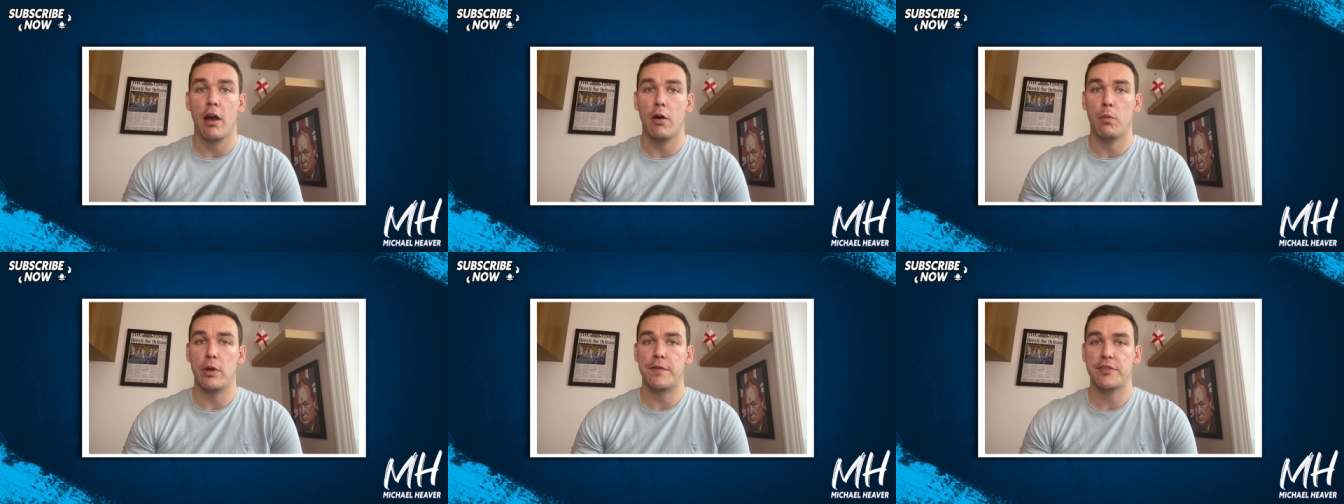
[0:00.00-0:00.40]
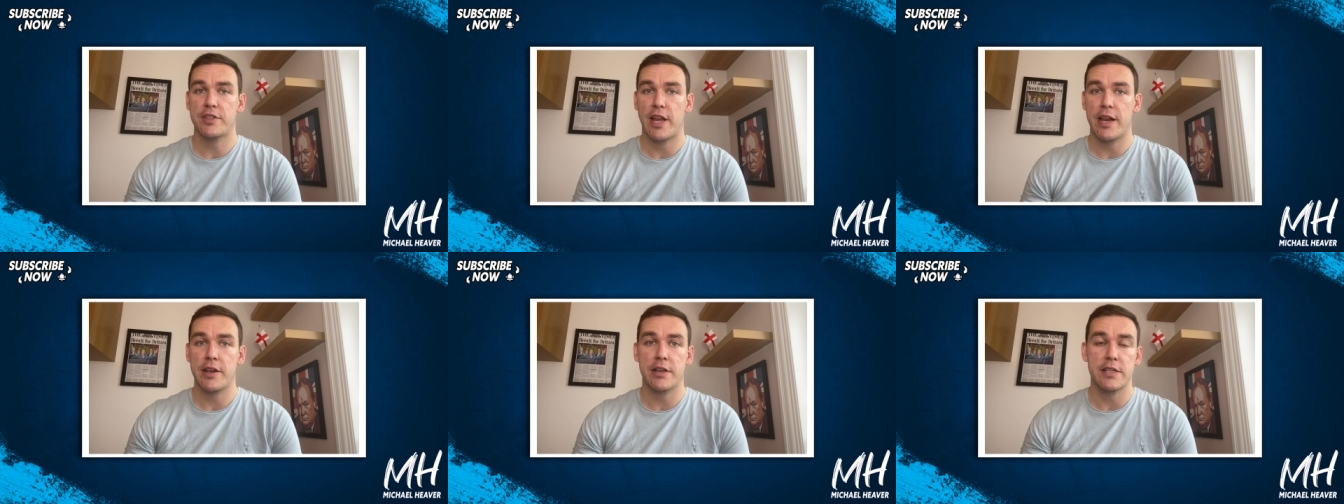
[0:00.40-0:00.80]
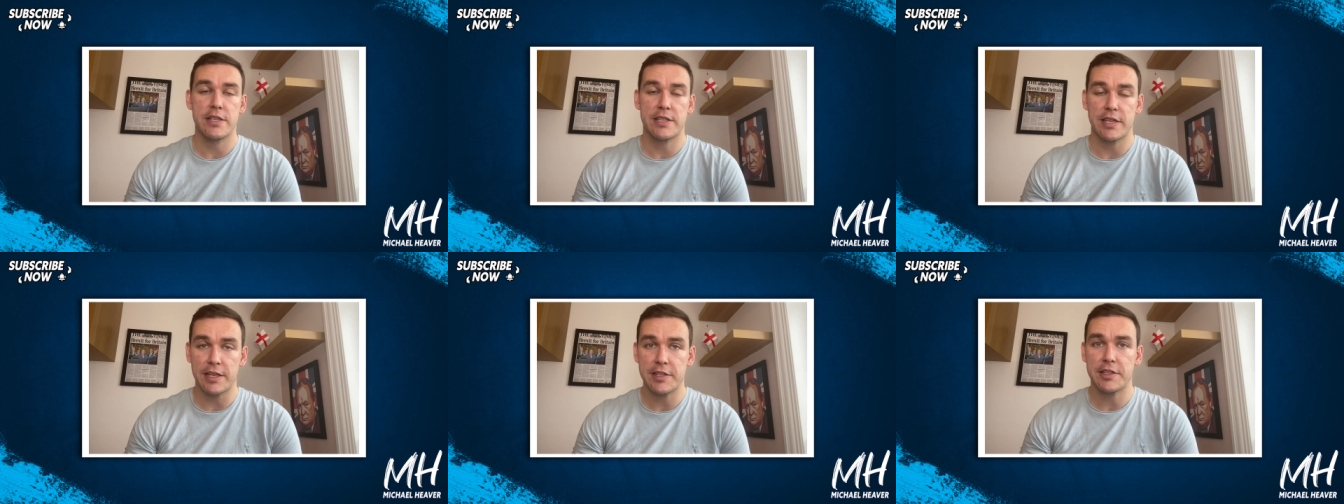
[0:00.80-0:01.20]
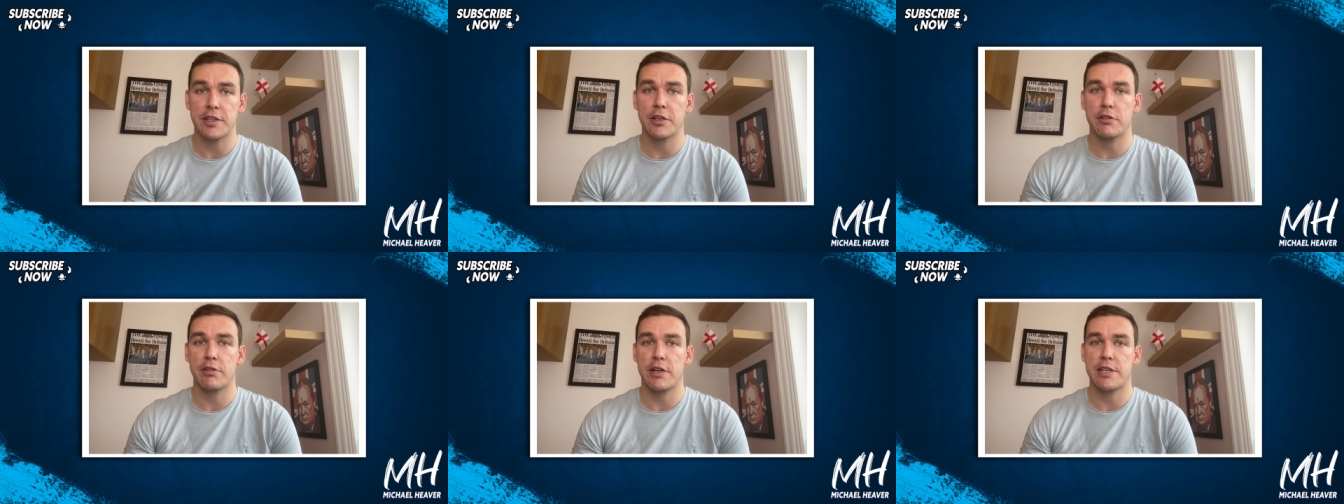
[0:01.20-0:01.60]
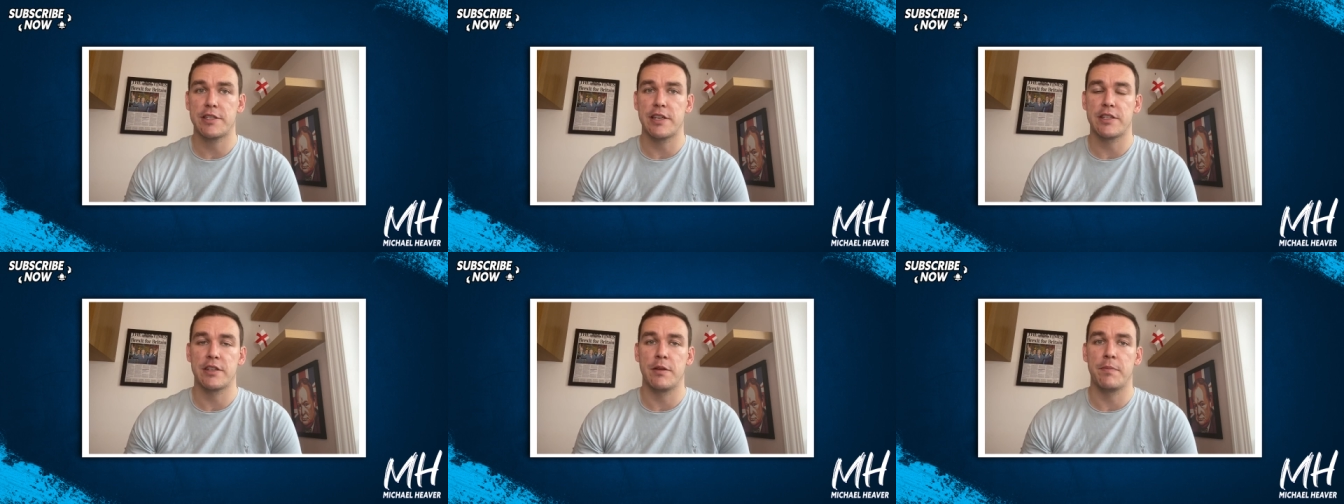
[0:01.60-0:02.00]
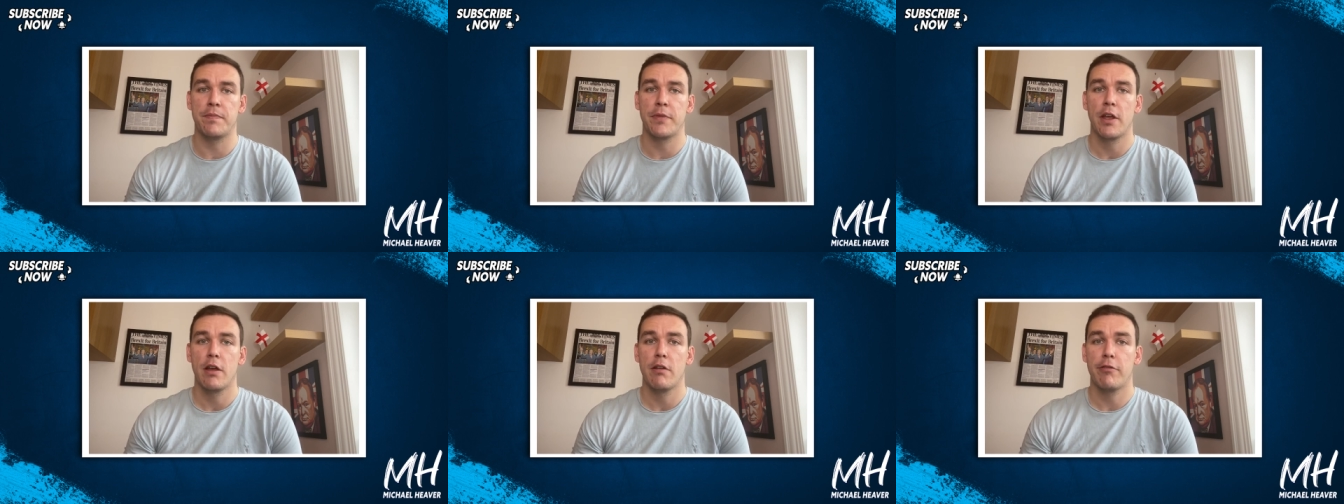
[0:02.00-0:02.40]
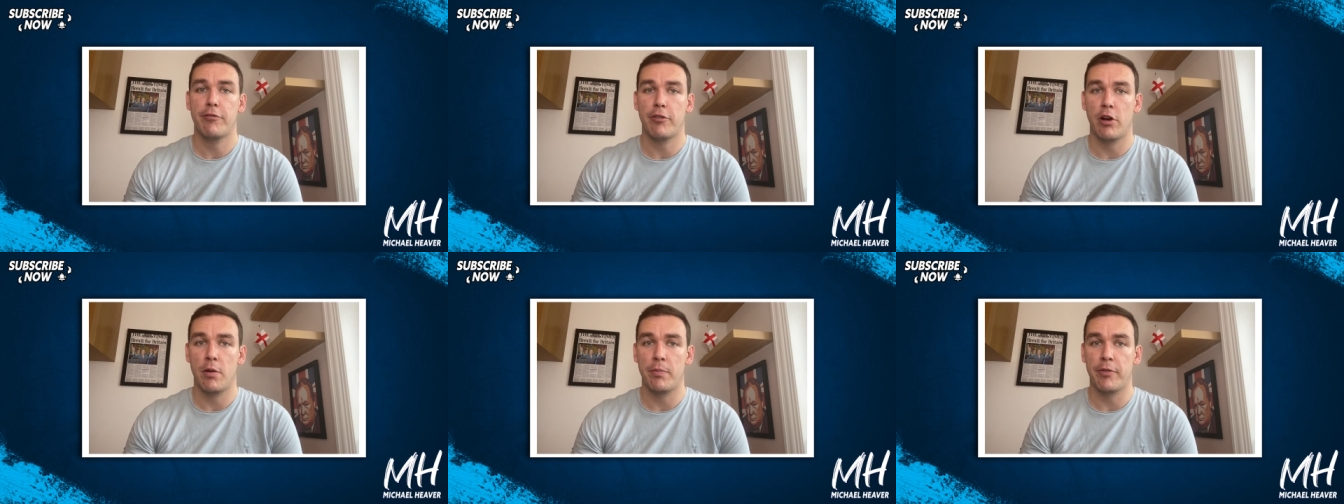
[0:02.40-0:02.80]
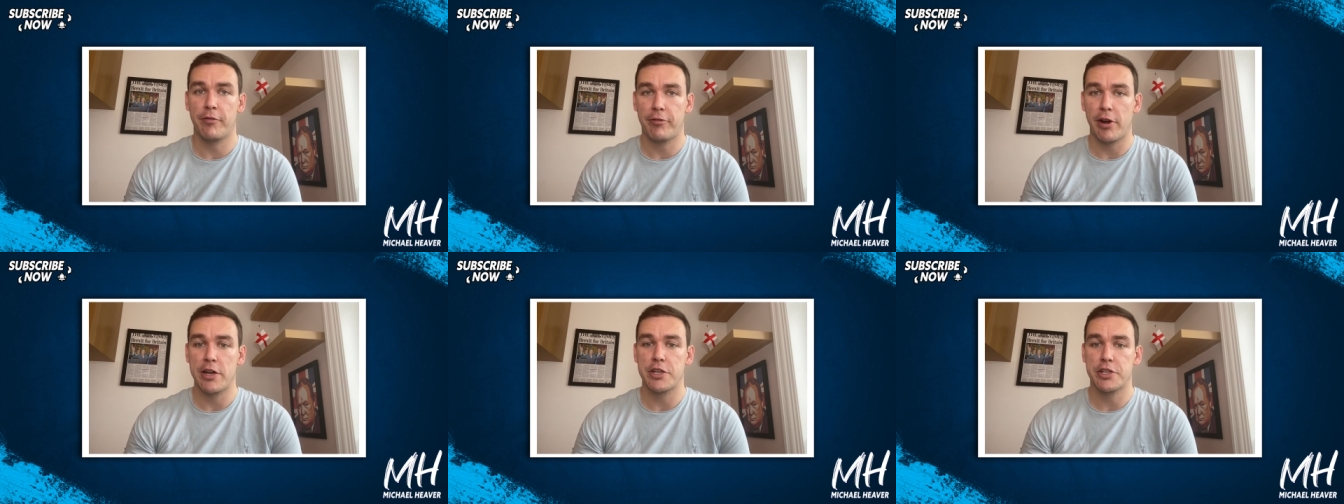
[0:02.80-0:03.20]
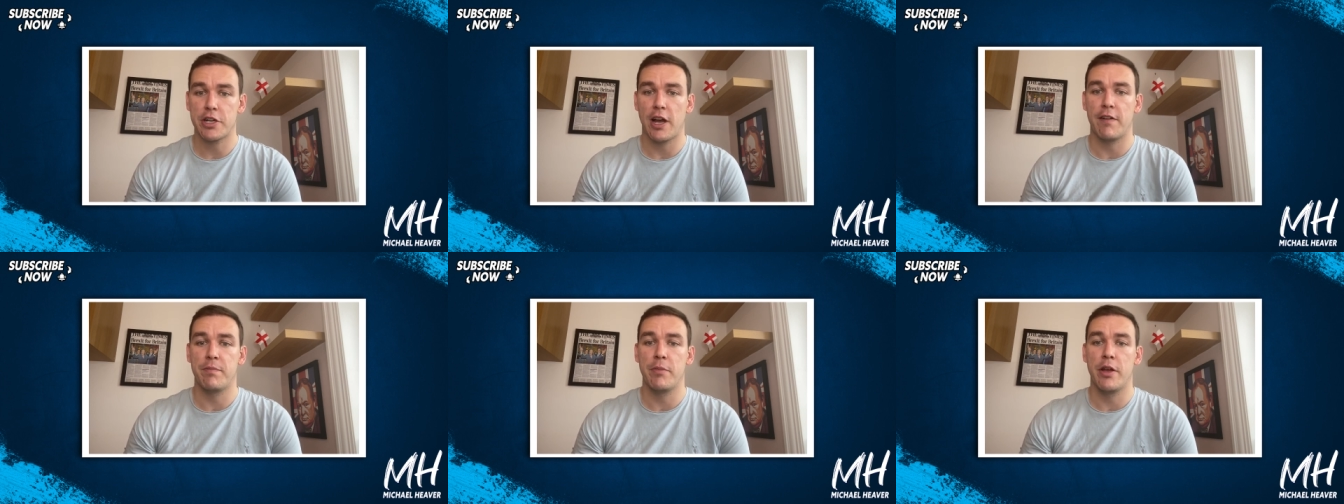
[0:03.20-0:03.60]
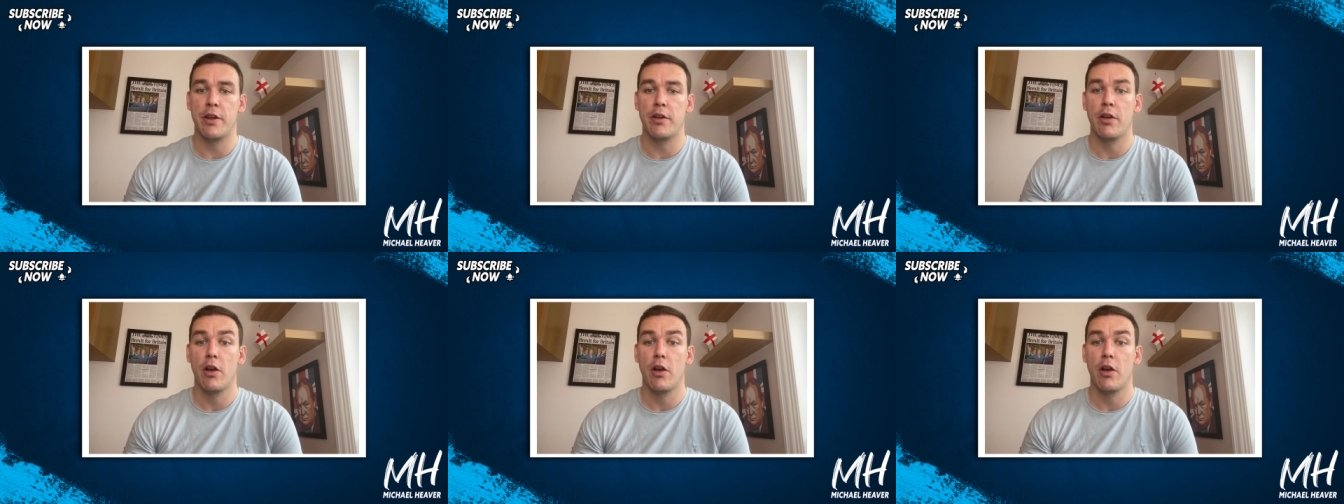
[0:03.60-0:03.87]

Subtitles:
We've seen consistent criticism from the French government